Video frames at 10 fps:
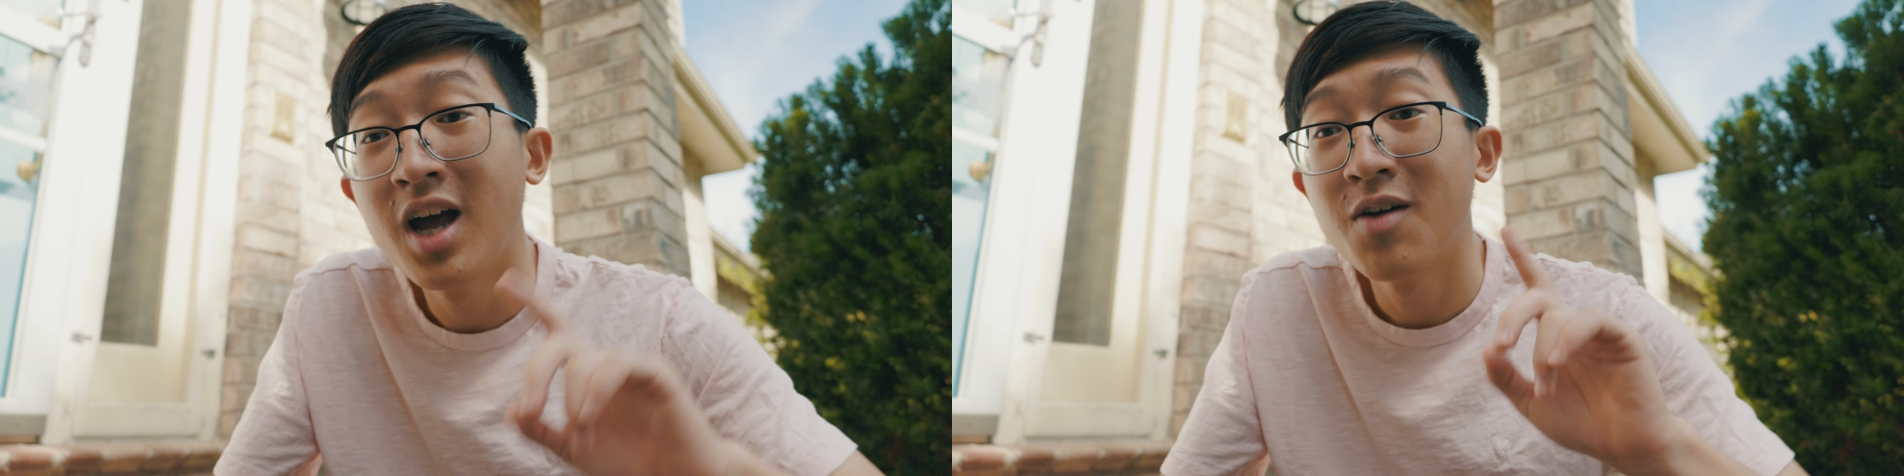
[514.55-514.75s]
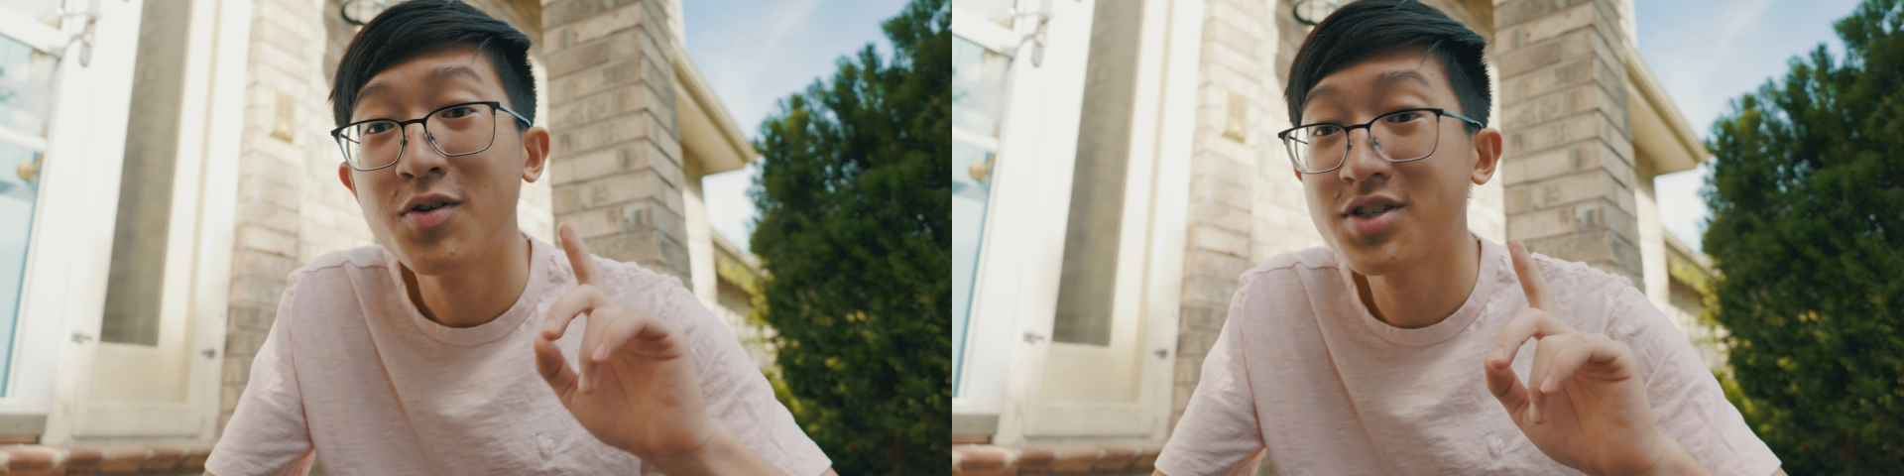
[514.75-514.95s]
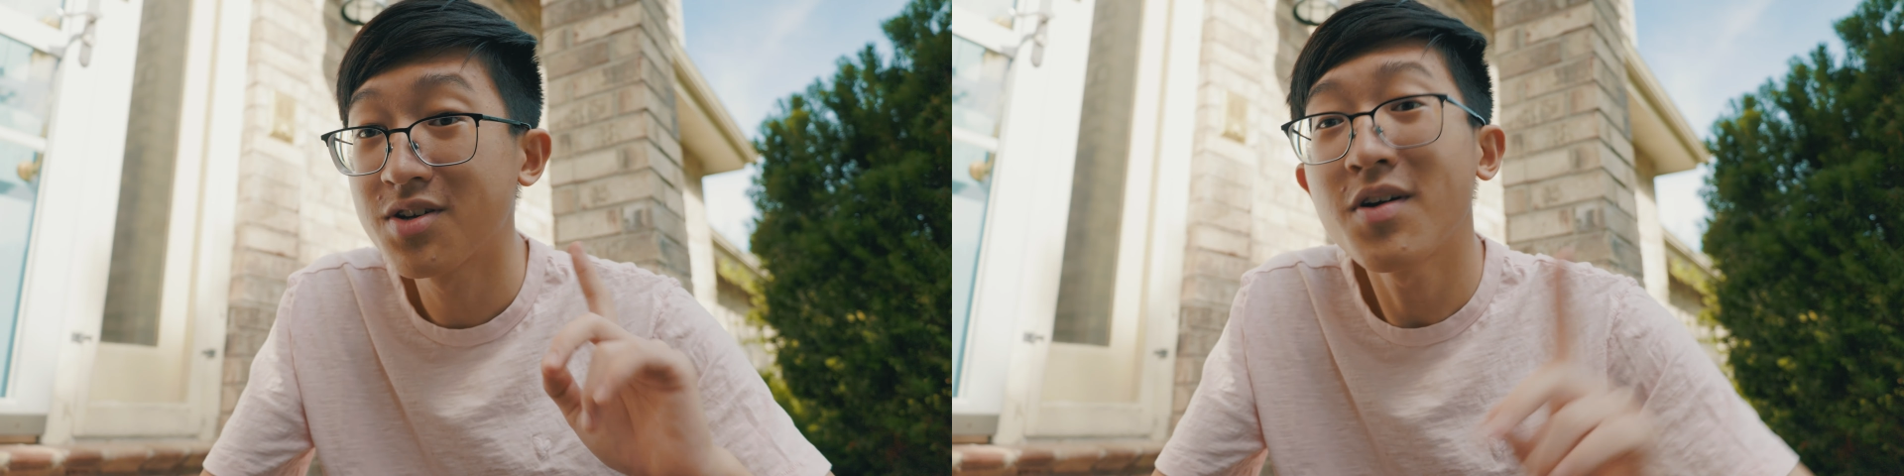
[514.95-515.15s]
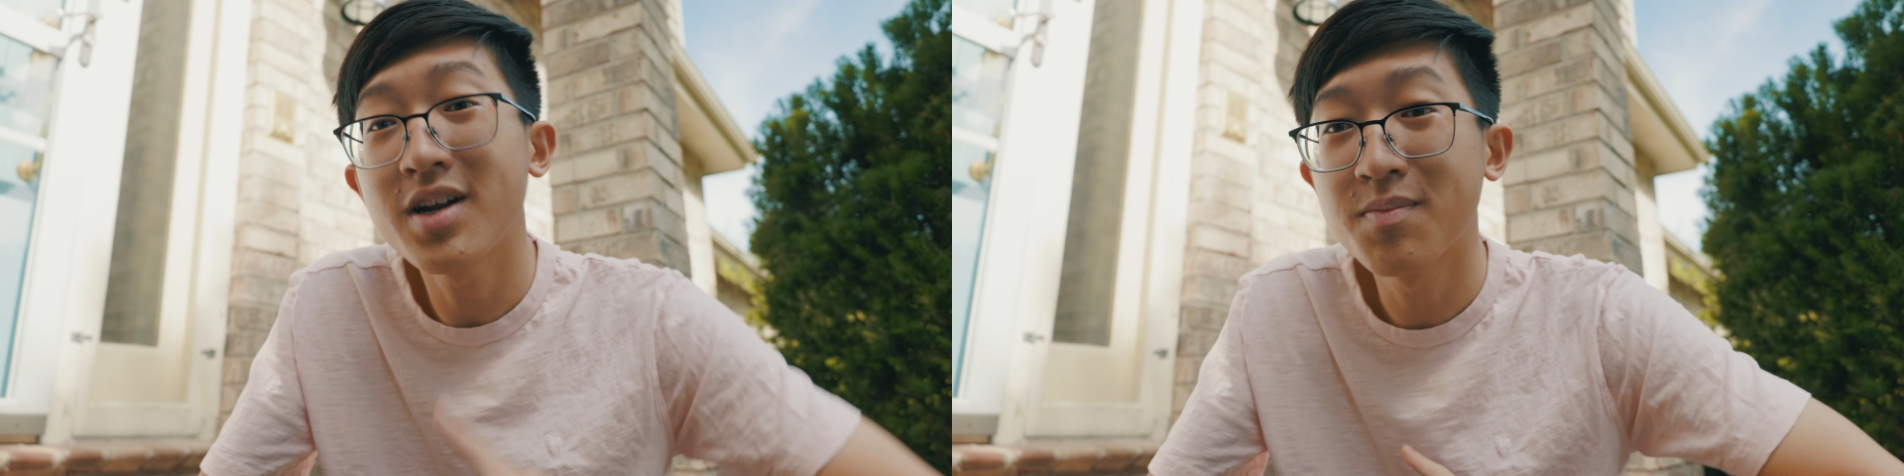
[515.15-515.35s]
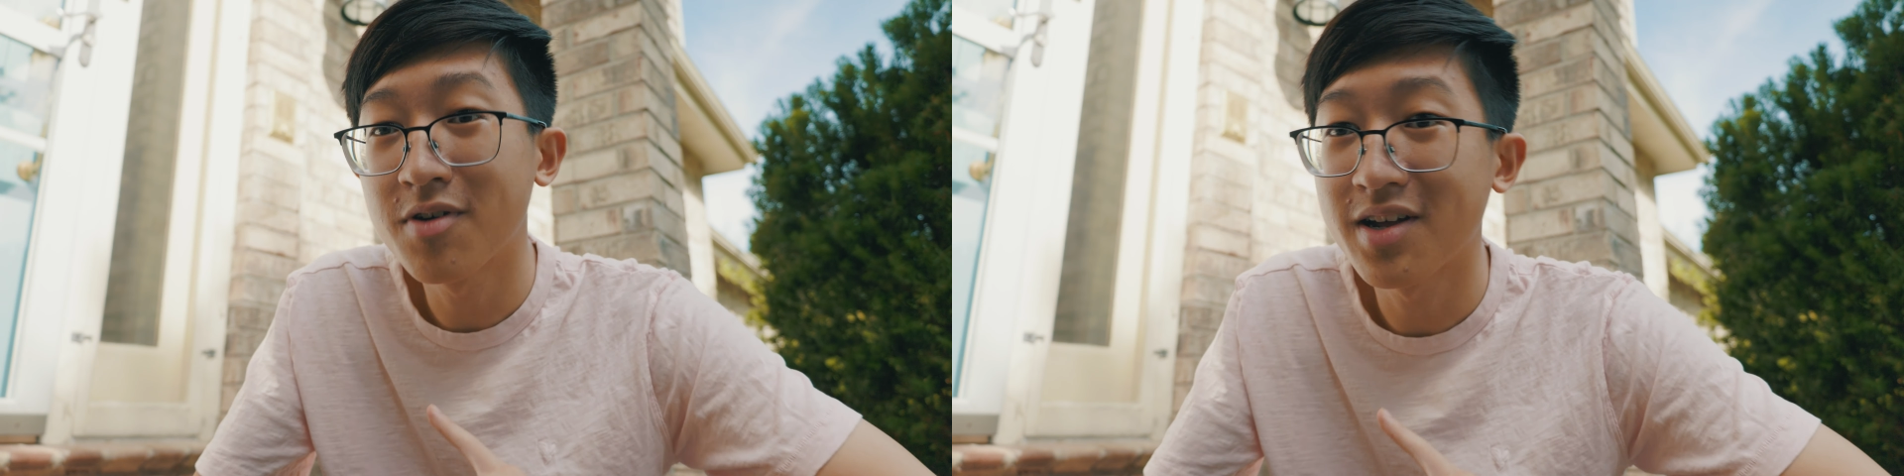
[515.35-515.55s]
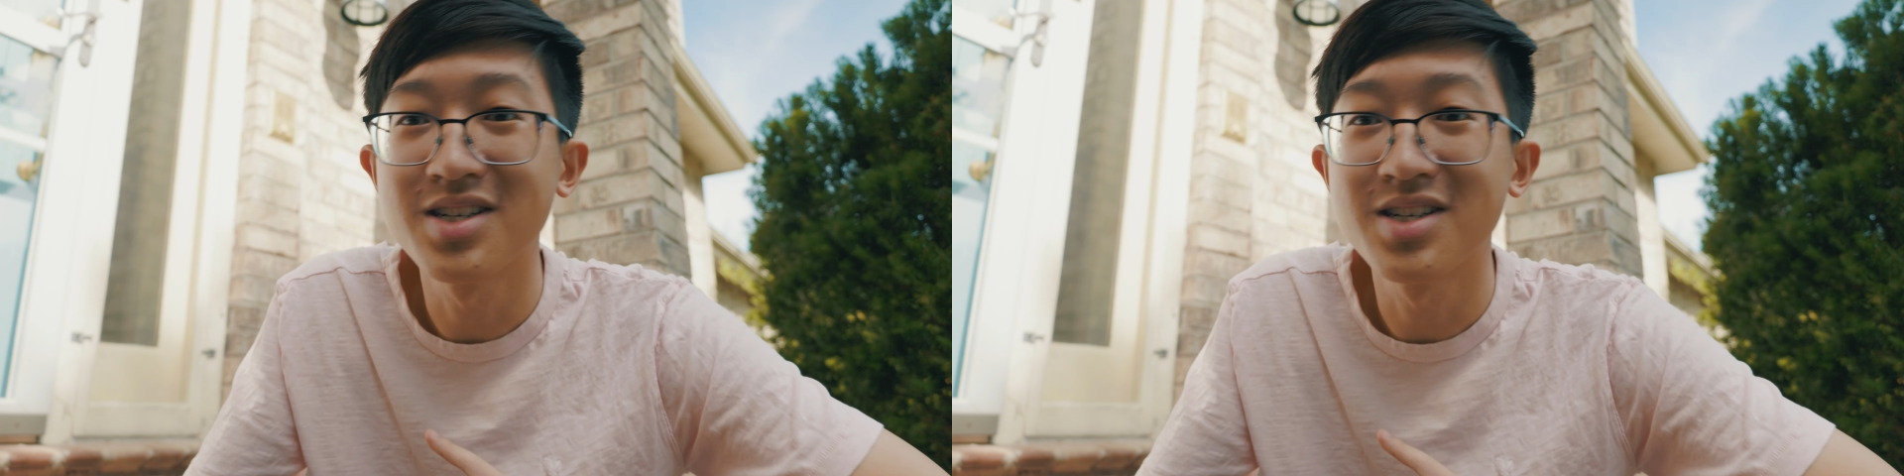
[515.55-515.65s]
which is already pretty